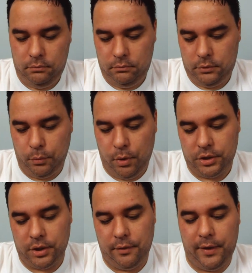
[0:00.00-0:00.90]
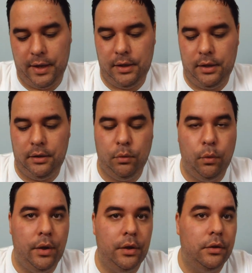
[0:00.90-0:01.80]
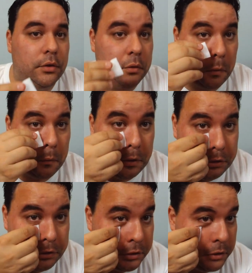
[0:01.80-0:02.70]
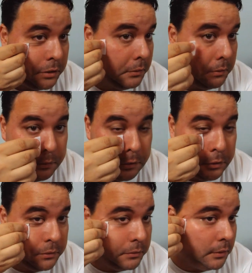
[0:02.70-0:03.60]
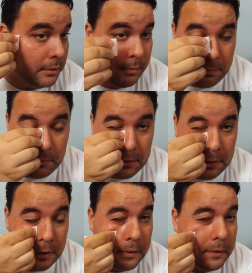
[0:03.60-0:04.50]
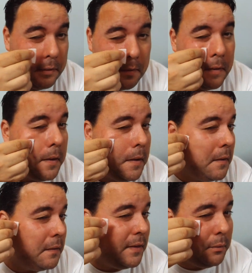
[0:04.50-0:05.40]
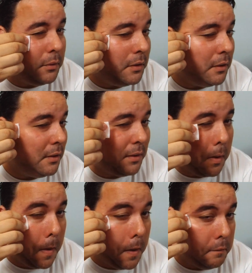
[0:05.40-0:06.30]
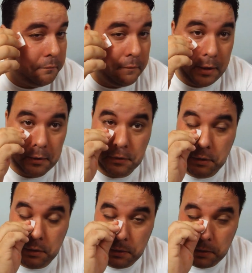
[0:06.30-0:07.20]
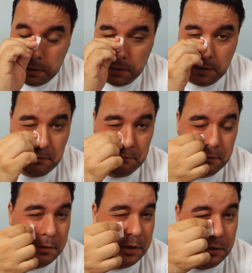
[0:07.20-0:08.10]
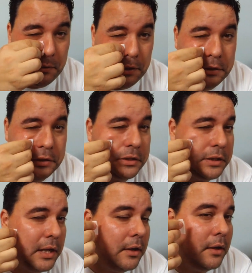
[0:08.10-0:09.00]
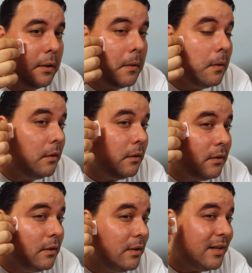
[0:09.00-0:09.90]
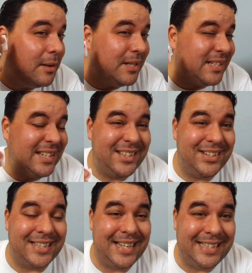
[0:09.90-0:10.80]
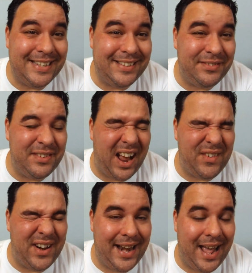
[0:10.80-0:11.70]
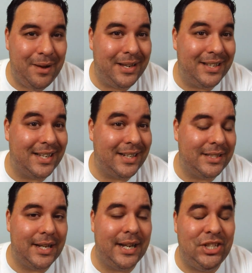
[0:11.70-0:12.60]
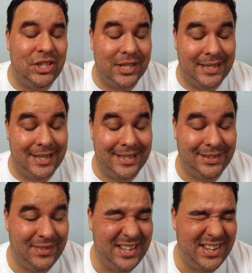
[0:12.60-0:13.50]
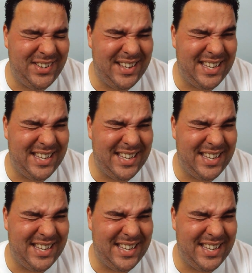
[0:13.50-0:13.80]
to wash off any oils or grease or dirt that might be there that will affect it from adhering to your skin. And my skin's a little sensitive right now because, like I said, I just did this video.